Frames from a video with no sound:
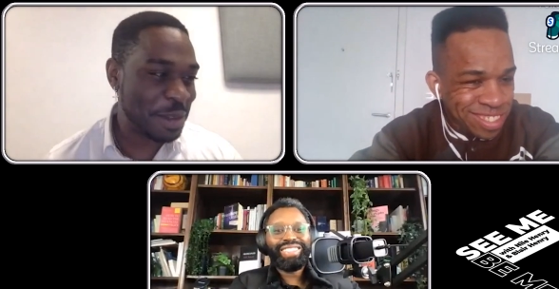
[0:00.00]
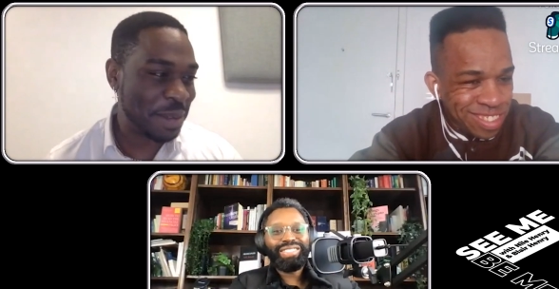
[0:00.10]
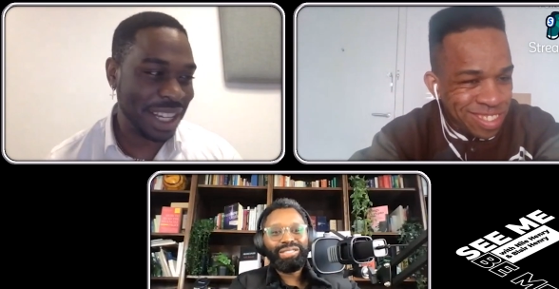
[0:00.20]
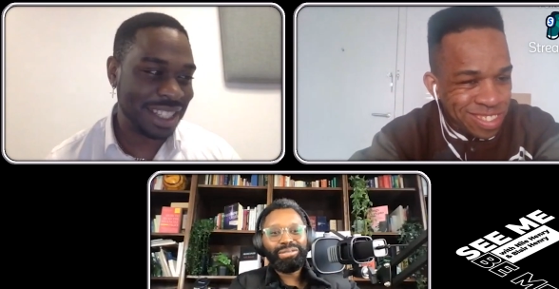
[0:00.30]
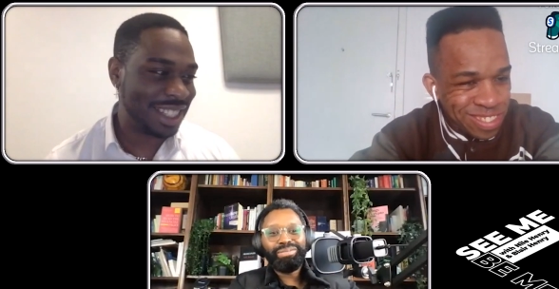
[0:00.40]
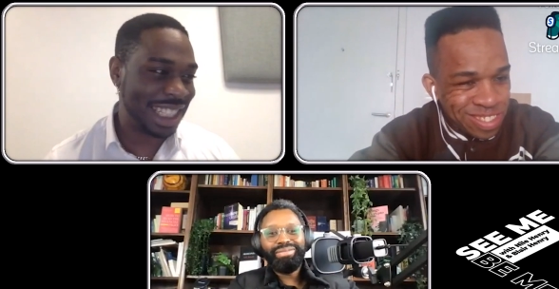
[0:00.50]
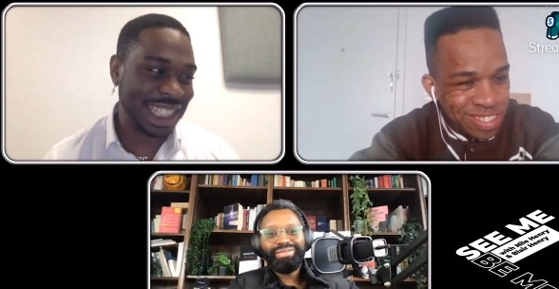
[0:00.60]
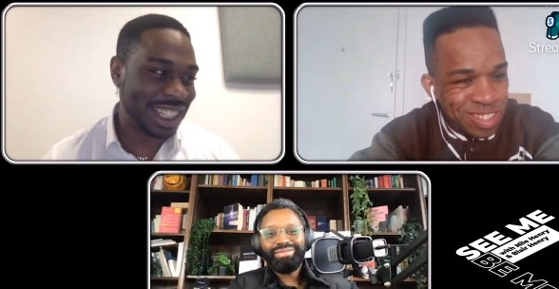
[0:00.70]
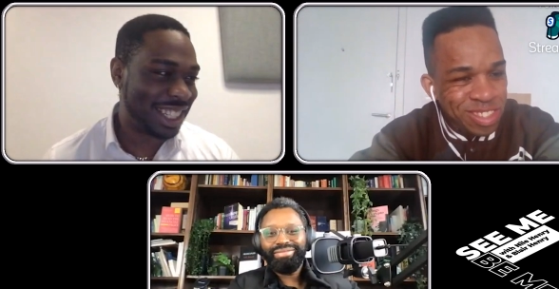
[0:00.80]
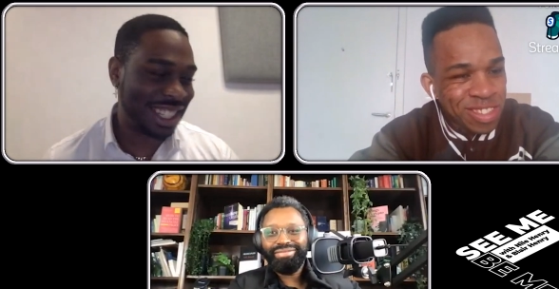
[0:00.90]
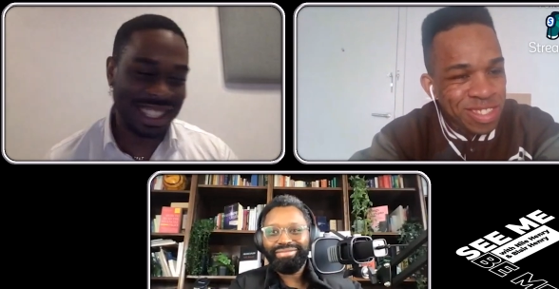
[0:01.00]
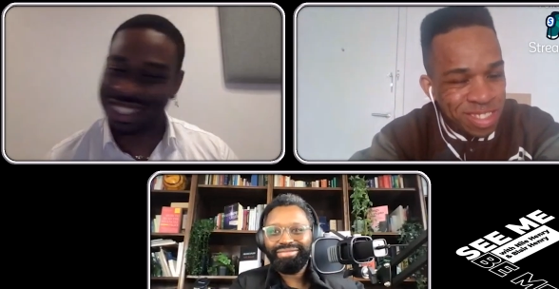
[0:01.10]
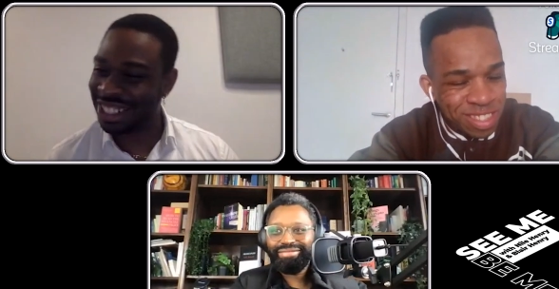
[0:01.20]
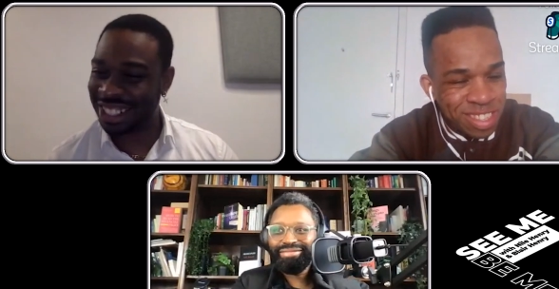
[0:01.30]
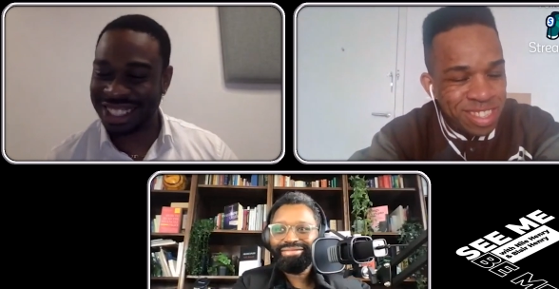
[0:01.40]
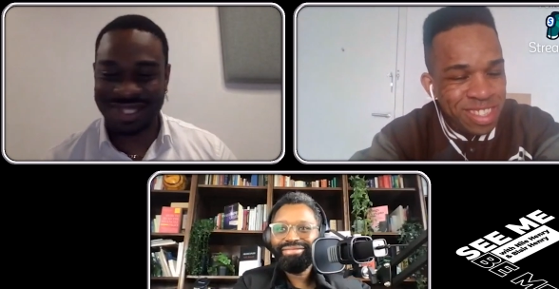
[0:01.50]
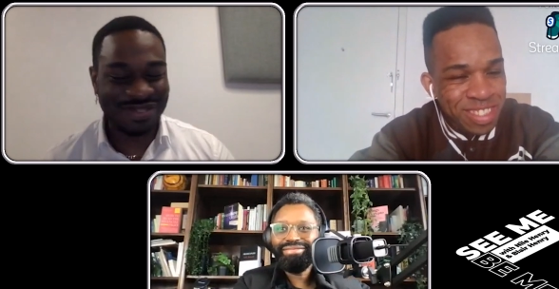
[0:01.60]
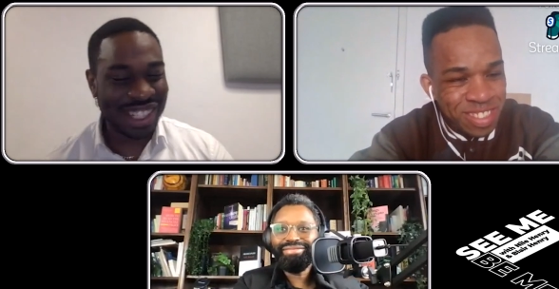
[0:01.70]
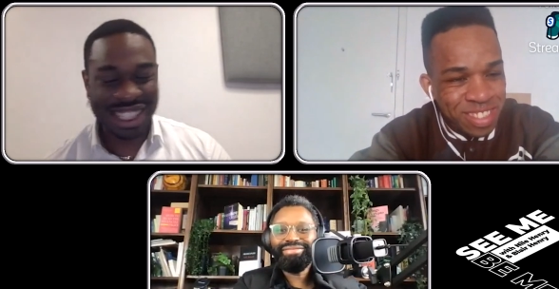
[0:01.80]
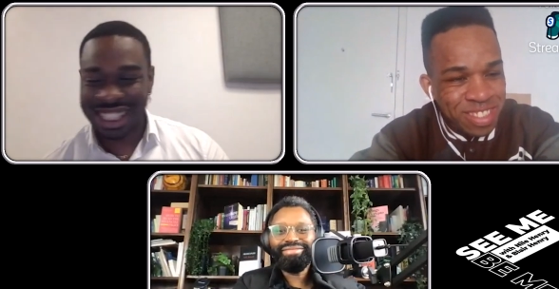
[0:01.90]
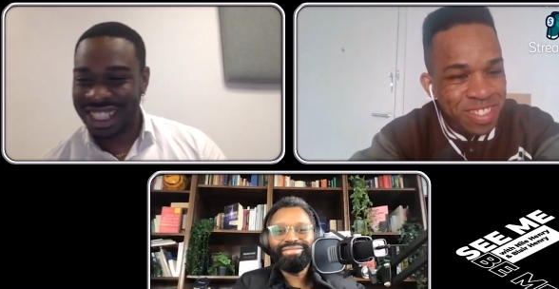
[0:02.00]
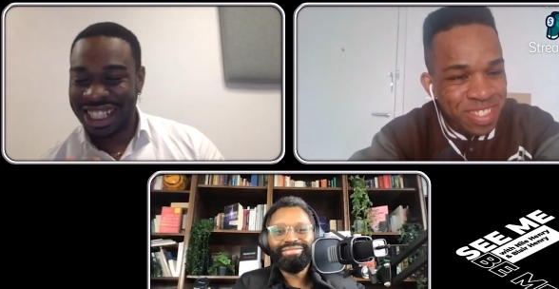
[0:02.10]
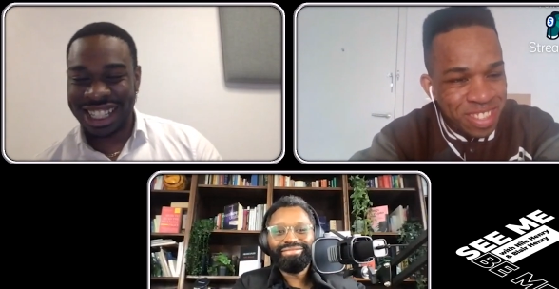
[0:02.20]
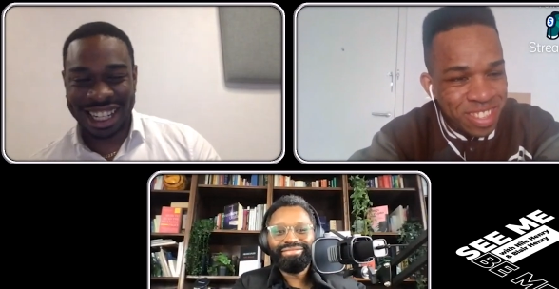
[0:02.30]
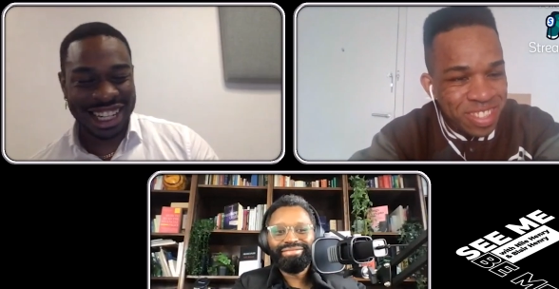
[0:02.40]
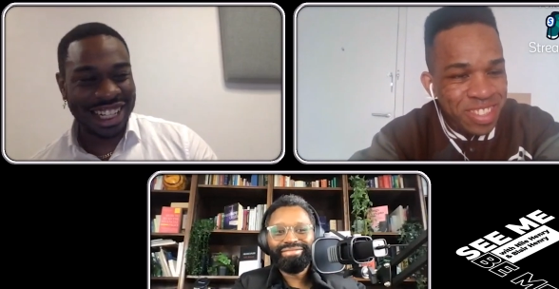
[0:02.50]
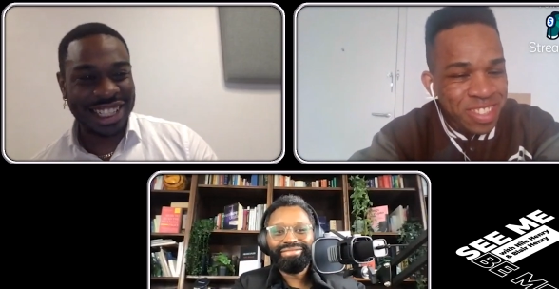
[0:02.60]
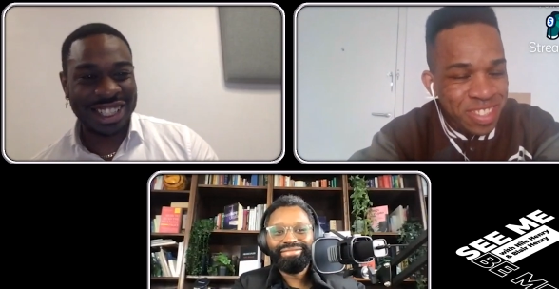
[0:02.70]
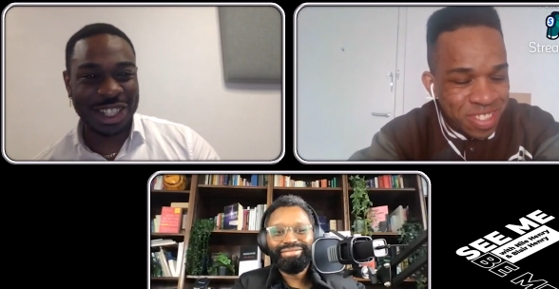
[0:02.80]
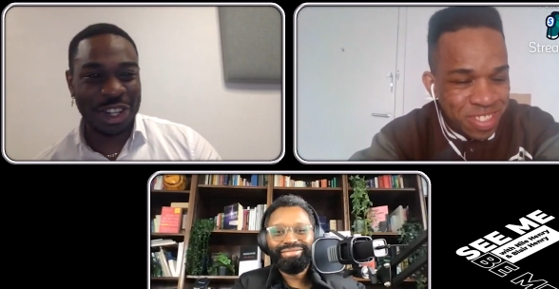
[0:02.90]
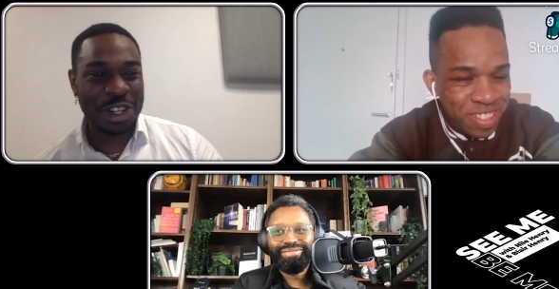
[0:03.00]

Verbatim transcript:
Speaker 1: the pizza. just uh, yeah, it just